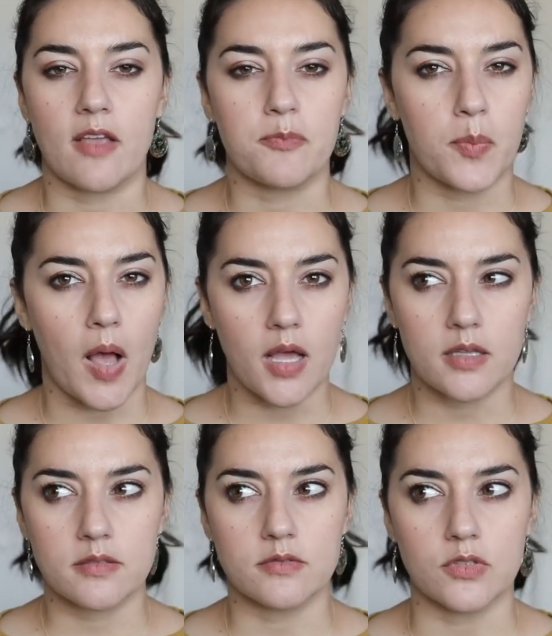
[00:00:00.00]
I've
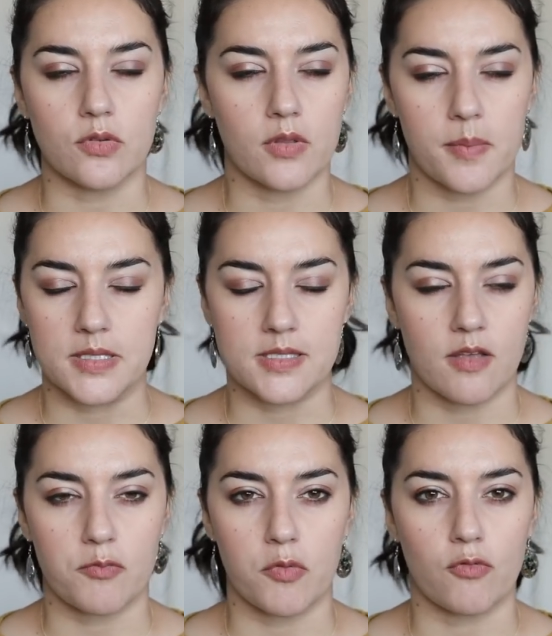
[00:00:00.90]
bought Lululemon
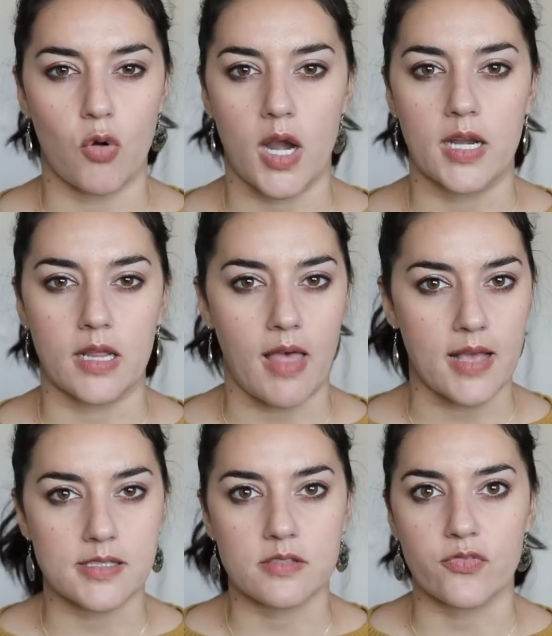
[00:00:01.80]
stuff before, and it
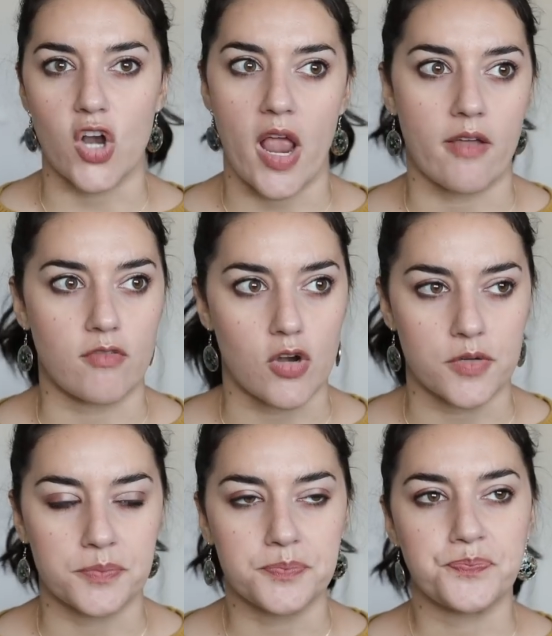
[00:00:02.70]
lasts
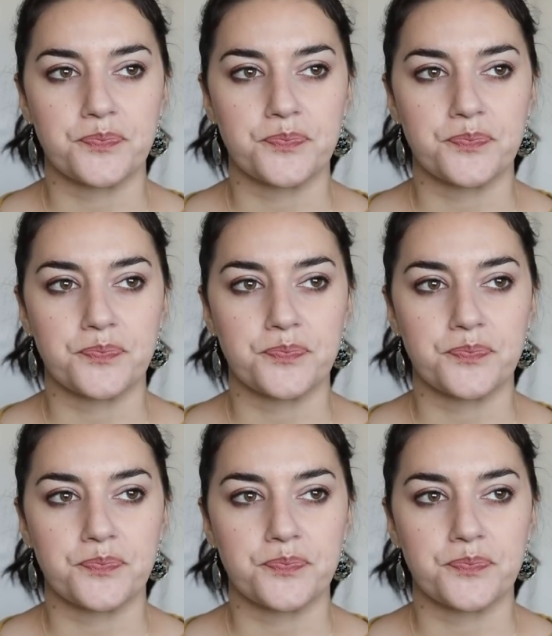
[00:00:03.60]
forever.